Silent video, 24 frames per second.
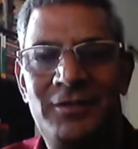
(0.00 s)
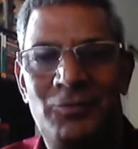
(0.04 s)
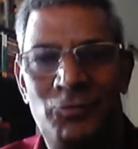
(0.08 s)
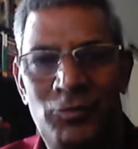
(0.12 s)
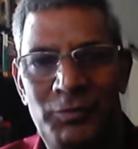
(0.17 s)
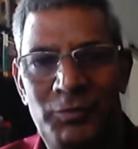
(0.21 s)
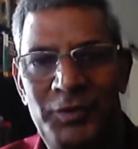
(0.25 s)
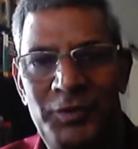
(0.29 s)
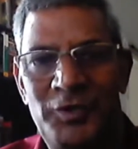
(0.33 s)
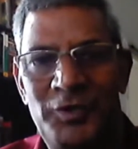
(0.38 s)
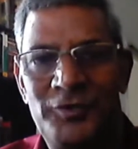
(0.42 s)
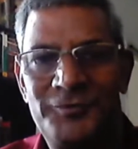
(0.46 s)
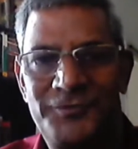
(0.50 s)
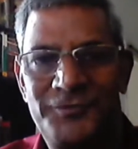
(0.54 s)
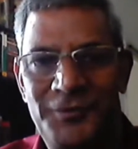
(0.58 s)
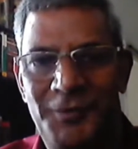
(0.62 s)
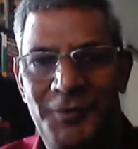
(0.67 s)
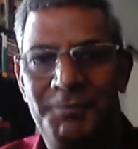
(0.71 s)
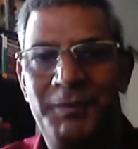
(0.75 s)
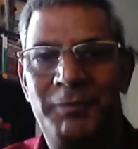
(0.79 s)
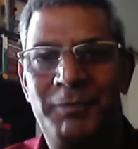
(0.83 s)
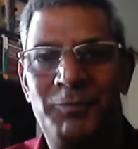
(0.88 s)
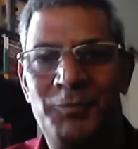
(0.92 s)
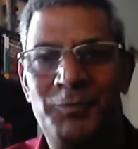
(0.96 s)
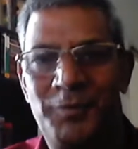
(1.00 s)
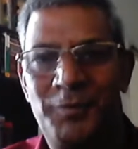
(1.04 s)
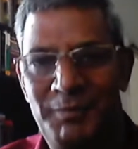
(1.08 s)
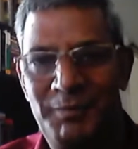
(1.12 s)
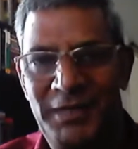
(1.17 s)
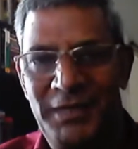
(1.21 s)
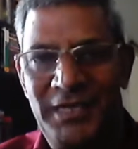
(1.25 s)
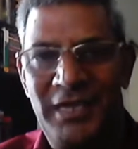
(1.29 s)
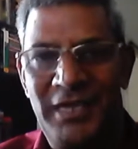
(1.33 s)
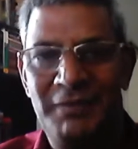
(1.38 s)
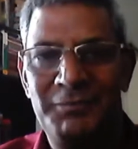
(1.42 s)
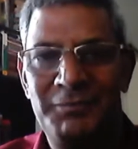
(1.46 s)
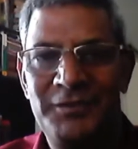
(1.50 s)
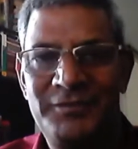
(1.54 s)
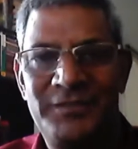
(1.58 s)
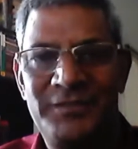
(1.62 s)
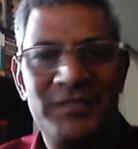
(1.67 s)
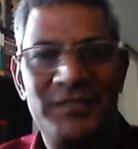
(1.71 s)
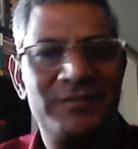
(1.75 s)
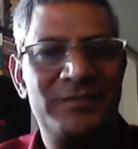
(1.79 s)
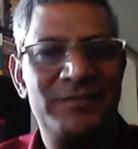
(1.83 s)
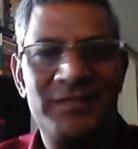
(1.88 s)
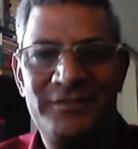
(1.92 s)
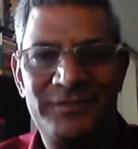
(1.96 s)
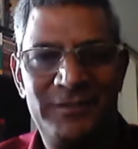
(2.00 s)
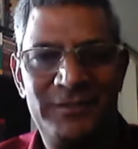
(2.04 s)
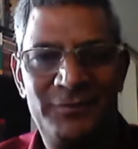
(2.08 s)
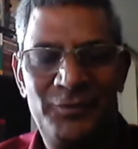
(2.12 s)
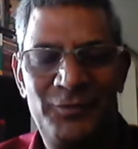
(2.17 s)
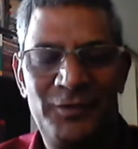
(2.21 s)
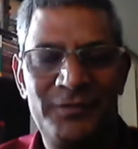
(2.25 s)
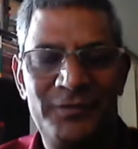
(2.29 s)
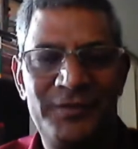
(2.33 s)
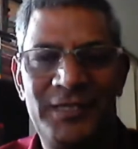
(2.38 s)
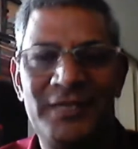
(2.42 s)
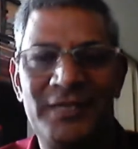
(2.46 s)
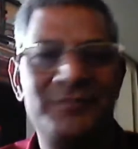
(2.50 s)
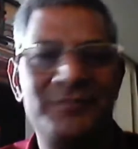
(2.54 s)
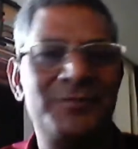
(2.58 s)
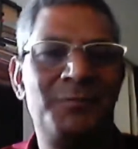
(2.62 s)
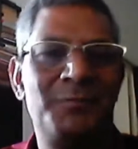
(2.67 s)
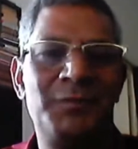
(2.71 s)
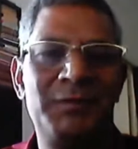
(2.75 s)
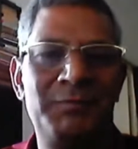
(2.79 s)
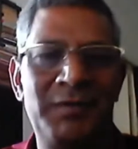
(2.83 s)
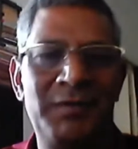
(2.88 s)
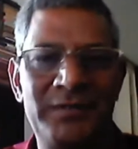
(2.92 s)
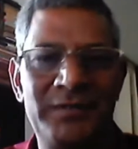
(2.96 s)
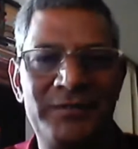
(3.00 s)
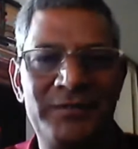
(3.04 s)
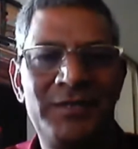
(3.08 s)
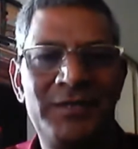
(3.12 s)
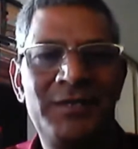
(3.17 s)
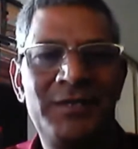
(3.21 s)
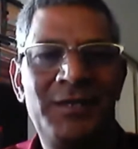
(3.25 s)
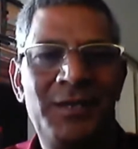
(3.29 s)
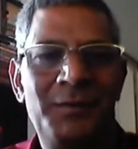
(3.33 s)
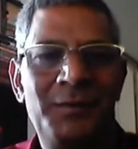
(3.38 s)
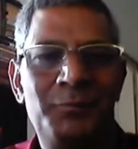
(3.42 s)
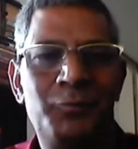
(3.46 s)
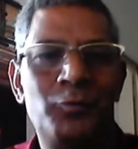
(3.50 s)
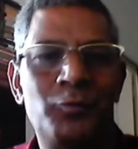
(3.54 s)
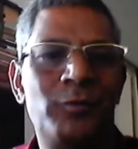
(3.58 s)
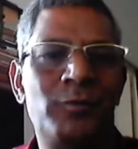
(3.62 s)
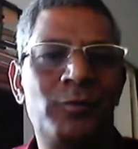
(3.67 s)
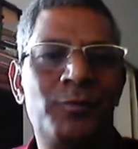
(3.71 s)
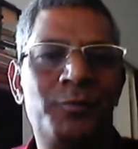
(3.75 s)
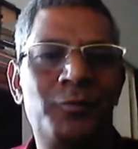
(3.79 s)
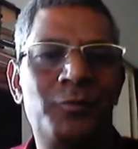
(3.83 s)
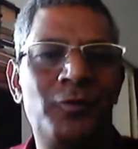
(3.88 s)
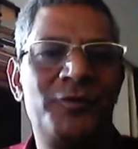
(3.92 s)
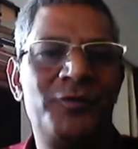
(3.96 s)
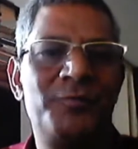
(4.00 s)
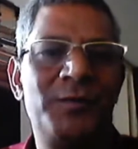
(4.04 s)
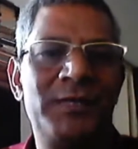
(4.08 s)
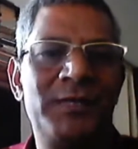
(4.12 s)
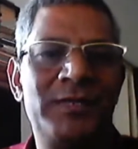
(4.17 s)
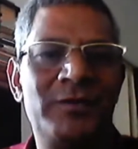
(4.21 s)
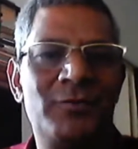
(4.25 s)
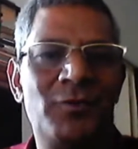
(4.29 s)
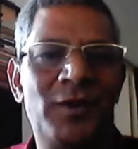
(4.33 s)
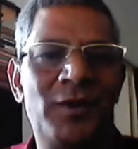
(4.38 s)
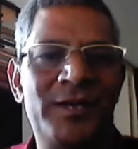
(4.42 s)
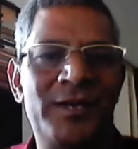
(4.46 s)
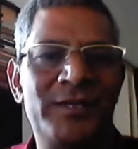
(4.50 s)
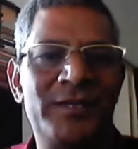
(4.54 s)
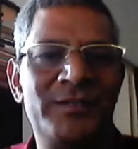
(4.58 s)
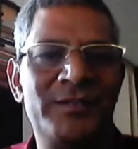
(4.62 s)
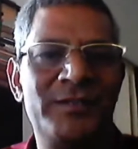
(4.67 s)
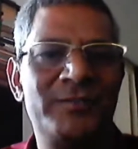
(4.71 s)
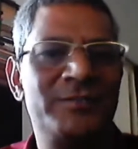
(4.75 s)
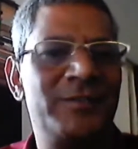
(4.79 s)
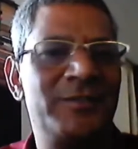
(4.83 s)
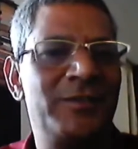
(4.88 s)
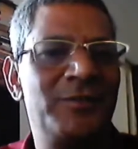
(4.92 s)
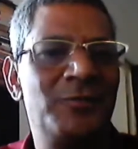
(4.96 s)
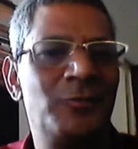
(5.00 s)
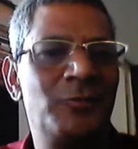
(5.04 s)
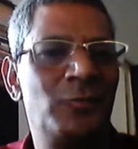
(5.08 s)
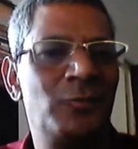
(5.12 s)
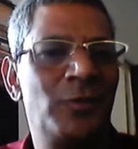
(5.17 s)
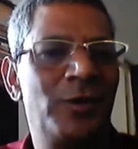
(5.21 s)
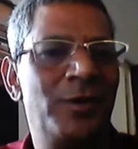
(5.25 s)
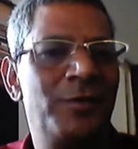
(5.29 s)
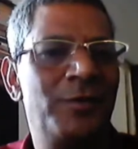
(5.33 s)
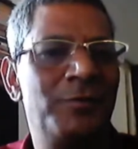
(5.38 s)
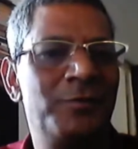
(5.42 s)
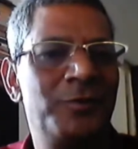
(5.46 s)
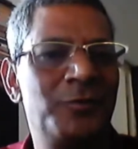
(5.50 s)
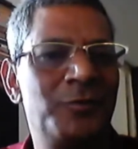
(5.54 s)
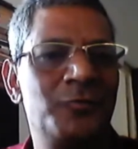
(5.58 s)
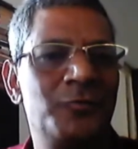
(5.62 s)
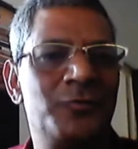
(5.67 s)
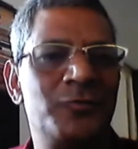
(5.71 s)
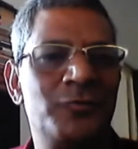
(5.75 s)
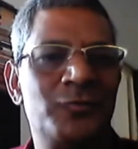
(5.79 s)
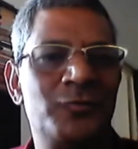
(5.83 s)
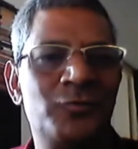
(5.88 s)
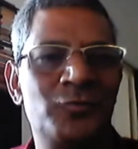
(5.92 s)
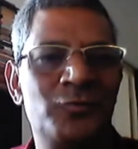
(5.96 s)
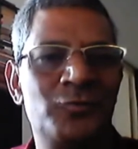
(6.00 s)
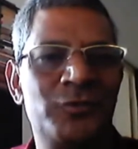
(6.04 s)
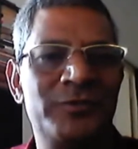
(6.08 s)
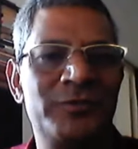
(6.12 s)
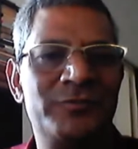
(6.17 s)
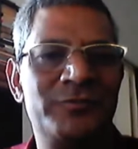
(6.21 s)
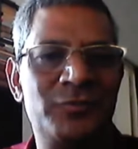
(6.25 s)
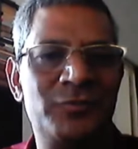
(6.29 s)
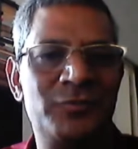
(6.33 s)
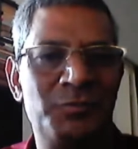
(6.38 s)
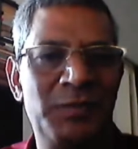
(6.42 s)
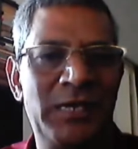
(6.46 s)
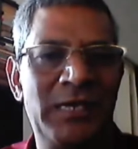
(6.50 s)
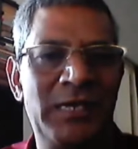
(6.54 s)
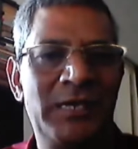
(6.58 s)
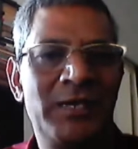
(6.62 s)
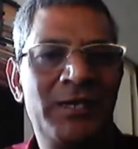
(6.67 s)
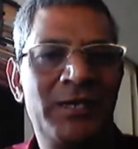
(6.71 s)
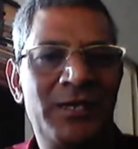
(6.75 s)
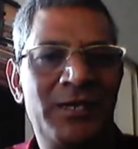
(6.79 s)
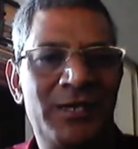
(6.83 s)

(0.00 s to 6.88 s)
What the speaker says: We may not stop people from making mistakes. That's a different thing. Somebody might pull us by the collar and then say, who are you to do this to me?